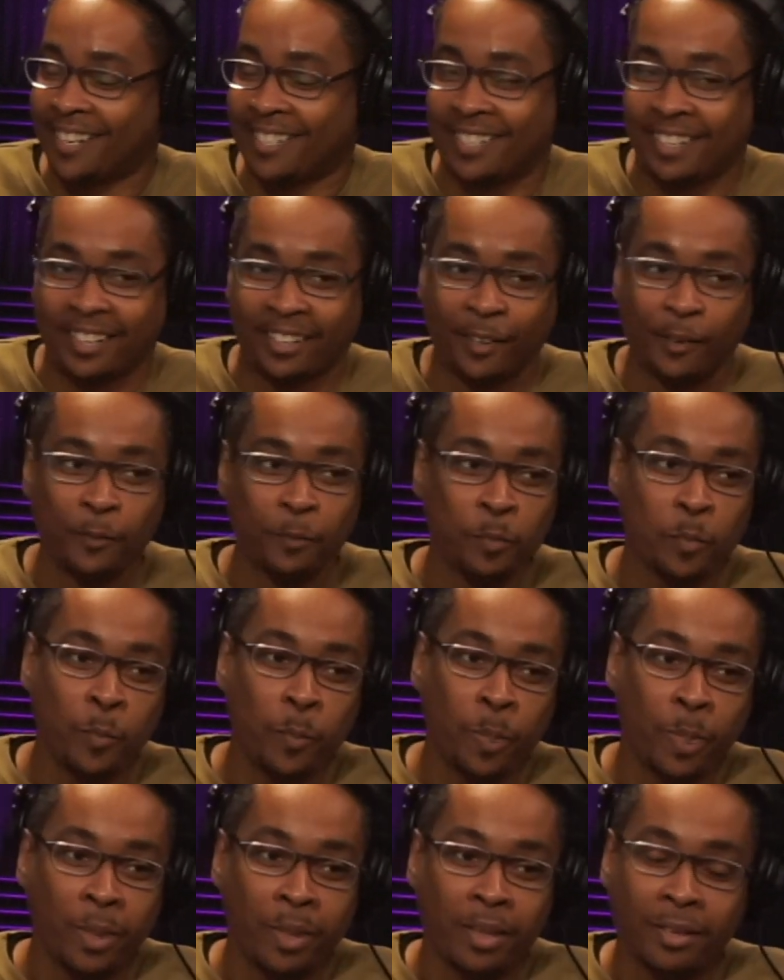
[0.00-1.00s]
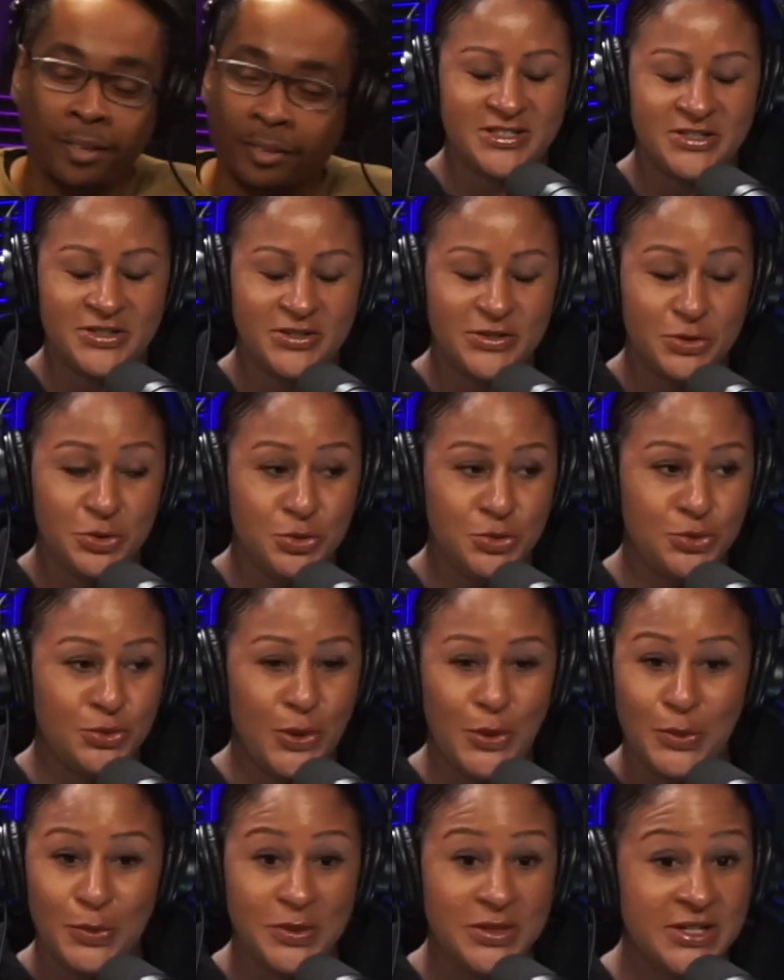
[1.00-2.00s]
I love it because you
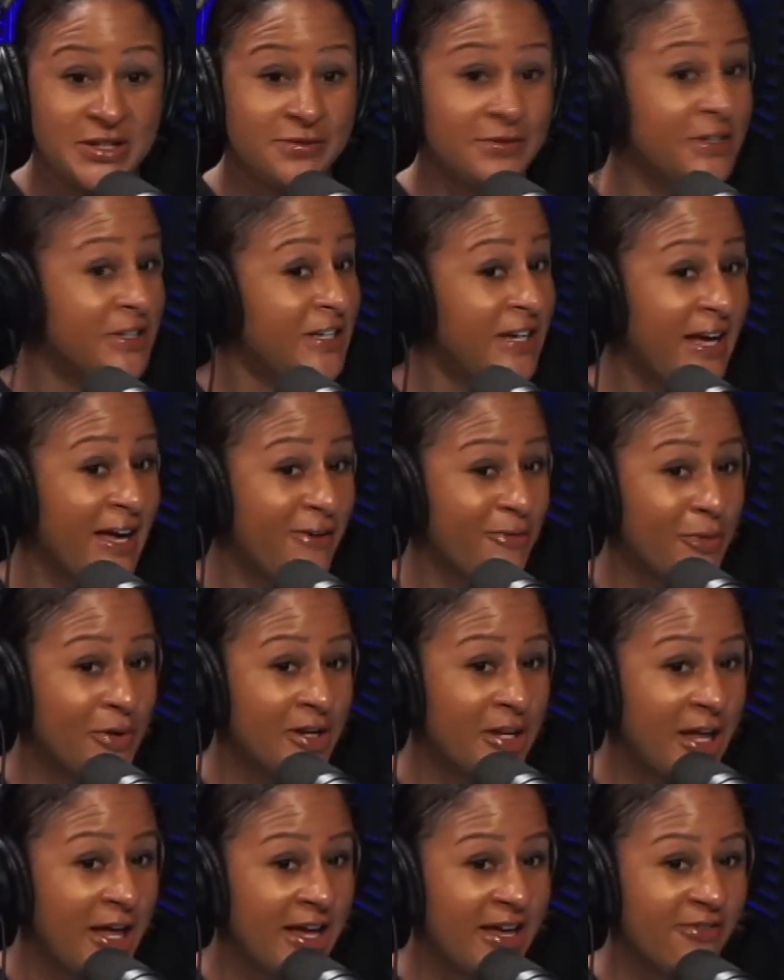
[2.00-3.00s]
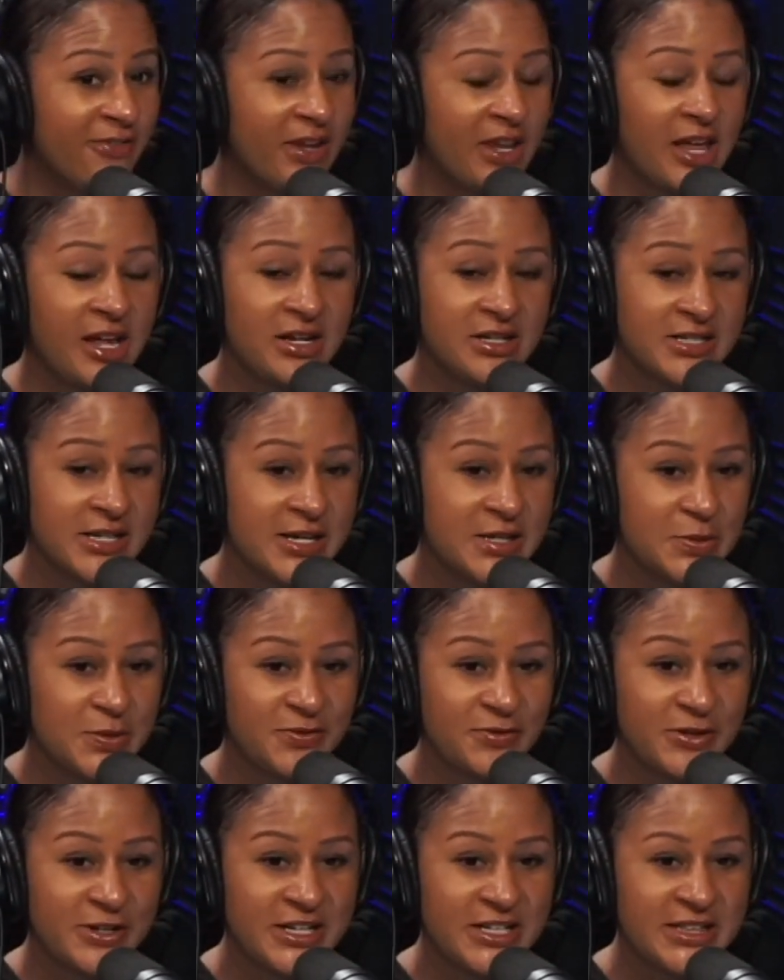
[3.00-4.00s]
only really have one life. A lot of times we
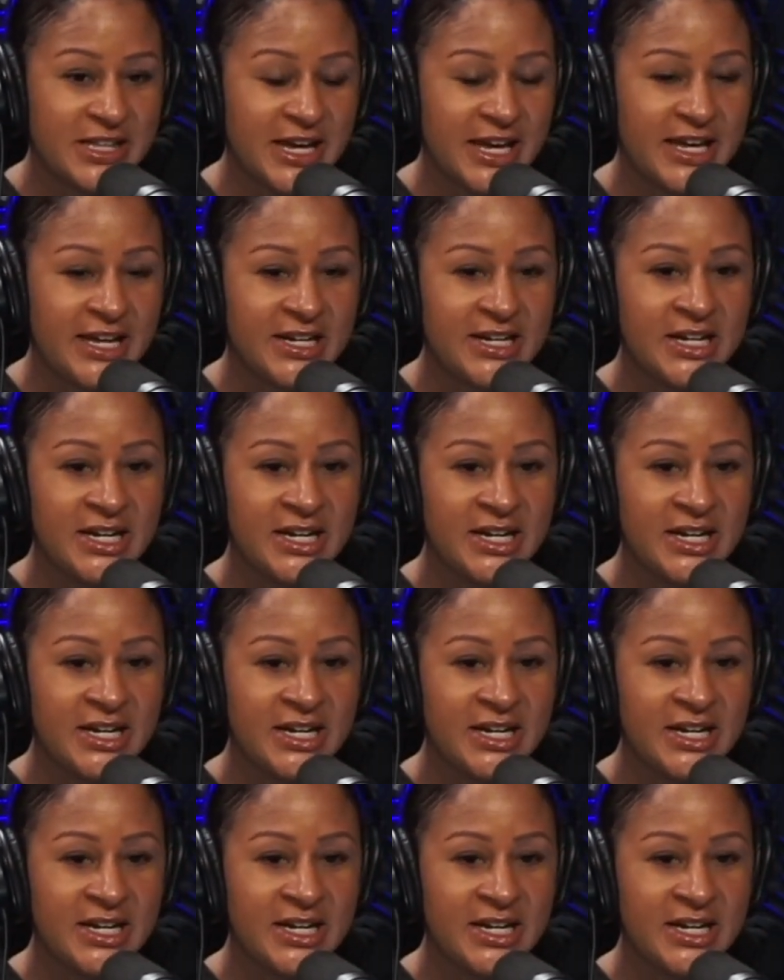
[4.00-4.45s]
forget that.